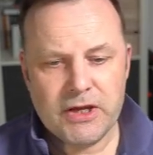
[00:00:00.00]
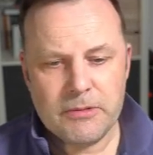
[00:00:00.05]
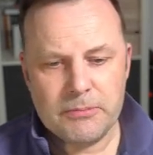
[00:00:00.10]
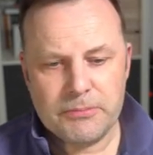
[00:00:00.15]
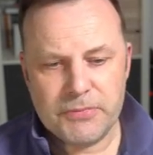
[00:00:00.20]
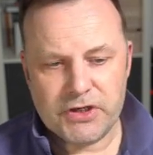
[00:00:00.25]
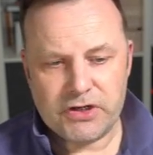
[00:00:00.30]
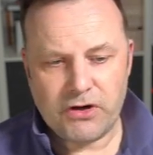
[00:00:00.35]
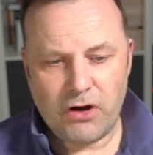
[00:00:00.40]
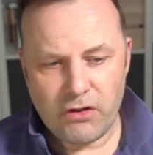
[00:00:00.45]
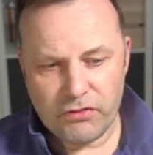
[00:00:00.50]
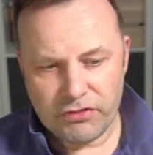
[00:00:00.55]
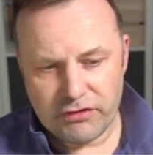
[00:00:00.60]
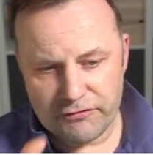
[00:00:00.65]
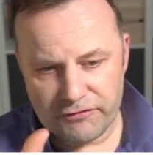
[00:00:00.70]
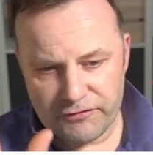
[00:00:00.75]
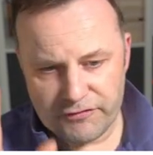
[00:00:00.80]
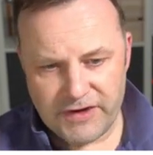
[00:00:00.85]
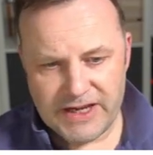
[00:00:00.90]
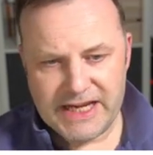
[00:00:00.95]
But on the
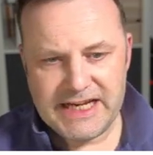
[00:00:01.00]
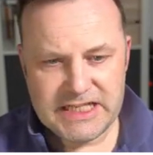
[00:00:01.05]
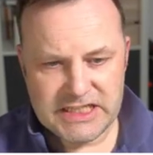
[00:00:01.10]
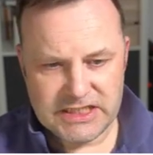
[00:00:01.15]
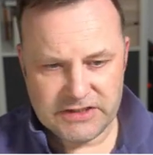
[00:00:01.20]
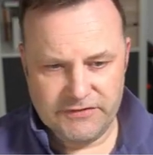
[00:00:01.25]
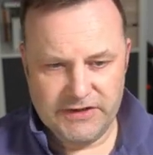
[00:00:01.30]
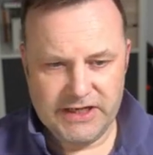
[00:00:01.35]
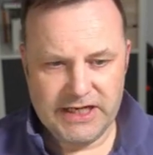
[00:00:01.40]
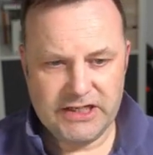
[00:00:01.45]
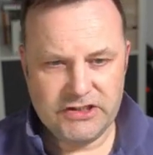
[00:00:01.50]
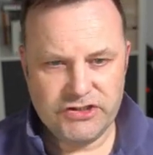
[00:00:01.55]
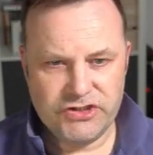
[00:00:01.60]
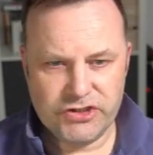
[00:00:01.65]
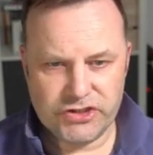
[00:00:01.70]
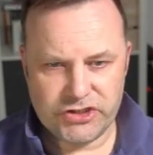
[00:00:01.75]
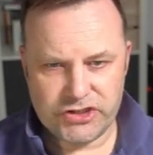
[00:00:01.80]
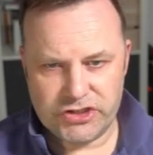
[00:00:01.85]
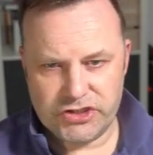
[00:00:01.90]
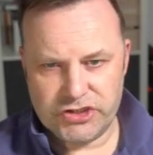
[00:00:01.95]
face of it,
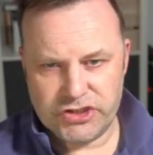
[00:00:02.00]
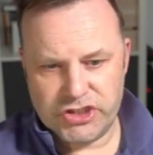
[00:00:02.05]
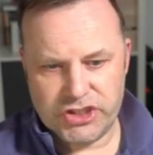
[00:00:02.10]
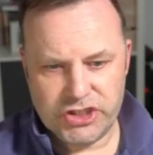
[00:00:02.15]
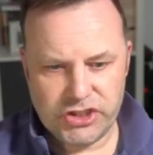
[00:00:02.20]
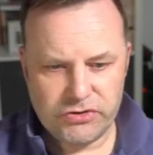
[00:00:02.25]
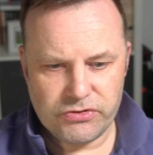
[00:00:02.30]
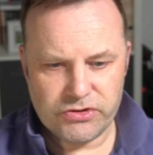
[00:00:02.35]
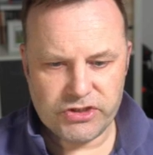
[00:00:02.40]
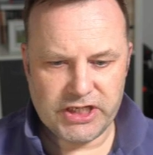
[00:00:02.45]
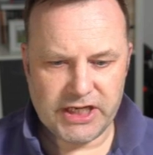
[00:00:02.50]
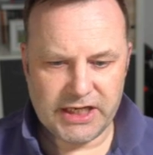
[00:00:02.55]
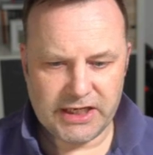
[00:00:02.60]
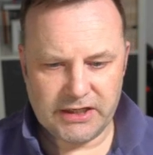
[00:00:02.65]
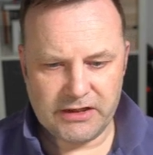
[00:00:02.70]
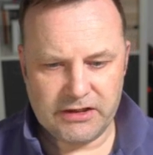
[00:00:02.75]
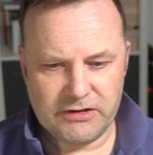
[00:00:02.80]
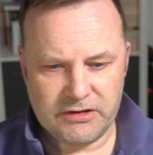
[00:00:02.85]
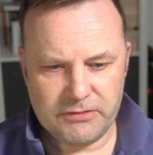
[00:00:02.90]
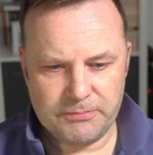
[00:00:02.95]
just
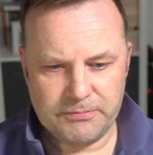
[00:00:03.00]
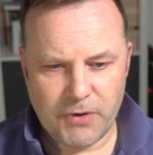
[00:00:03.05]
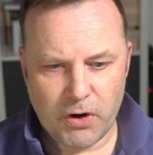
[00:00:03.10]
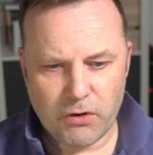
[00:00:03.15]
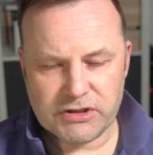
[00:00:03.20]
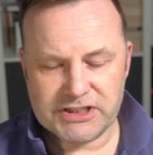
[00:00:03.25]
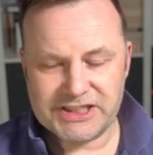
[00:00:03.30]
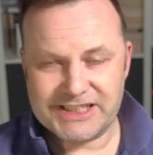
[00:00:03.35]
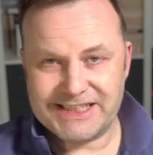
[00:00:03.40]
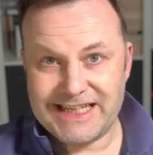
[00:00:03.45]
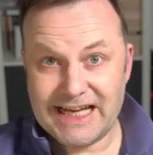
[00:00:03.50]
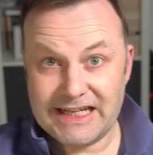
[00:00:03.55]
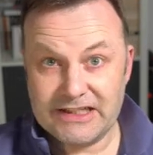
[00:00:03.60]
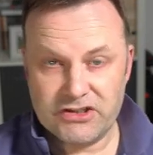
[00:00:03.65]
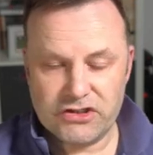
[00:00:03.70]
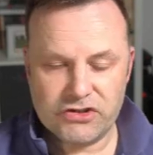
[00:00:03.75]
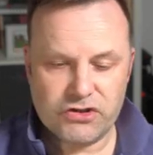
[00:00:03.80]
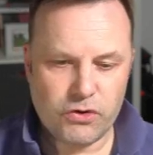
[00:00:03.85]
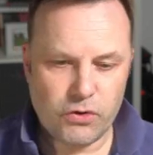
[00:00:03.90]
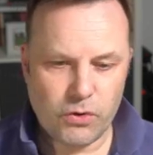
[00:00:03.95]
choosing bog
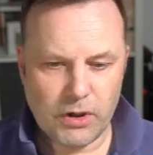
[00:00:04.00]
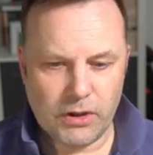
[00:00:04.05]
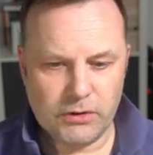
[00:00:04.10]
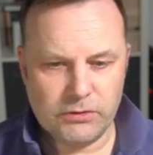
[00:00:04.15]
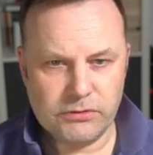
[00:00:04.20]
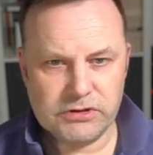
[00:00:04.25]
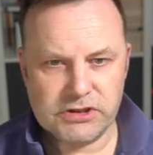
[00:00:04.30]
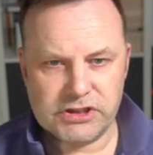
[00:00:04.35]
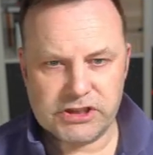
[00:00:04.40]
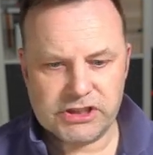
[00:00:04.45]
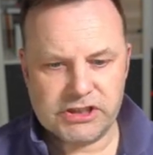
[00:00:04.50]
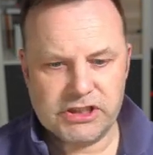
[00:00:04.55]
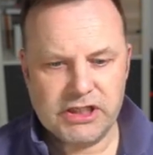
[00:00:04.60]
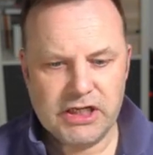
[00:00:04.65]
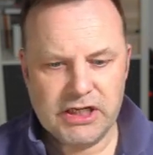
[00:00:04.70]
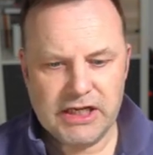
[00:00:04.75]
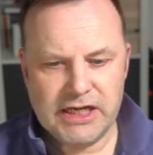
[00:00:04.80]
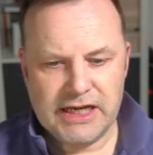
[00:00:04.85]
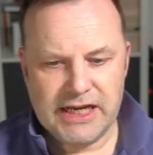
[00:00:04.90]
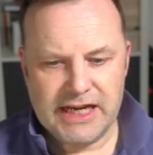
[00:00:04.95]
standard quotes,
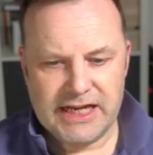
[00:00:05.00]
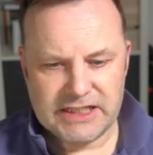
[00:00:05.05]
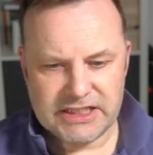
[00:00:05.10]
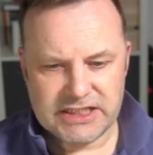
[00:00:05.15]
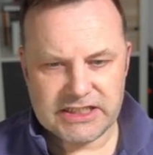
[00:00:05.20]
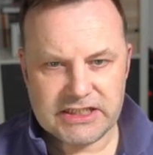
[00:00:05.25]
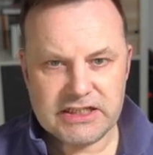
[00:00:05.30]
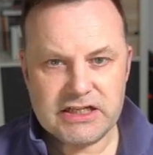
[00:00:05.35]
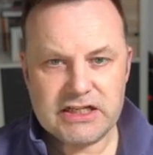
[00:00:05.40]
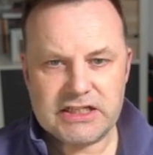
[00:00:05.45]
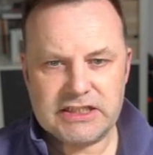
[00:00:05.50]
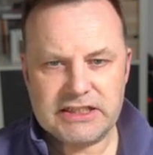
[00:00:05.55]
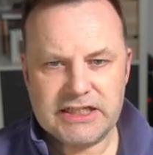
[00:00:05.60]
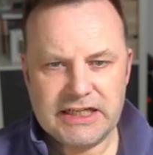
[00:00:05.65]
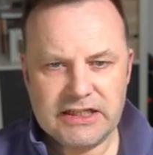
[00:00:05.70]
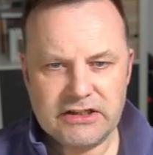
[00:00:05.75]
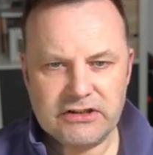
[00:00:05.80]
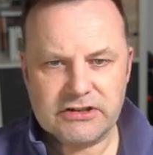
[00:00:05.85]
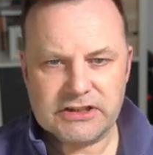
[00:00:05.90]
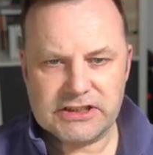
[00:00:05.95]
it certainly
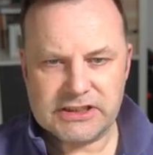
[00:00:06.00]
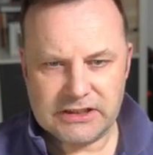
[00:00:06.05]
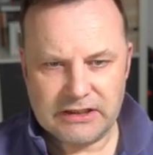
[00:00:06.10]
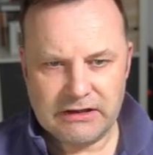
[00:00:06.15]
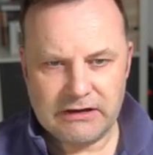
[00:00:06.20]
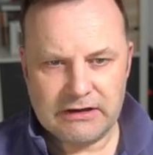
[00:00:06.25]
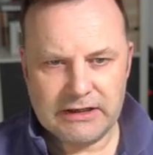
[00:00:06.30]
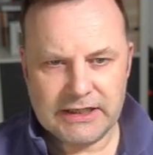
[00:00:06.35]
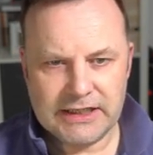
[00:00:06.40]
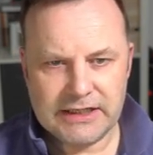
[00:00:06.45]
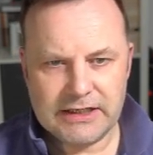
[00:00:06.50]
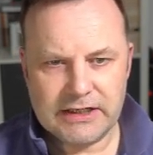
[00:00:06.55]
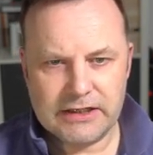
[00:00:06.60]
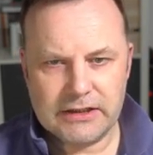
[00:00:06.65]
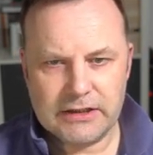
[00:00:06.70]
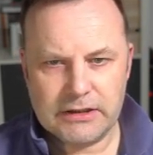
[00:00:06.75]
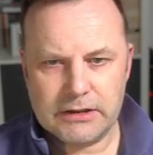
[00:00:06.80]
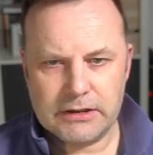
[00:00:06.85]
looks like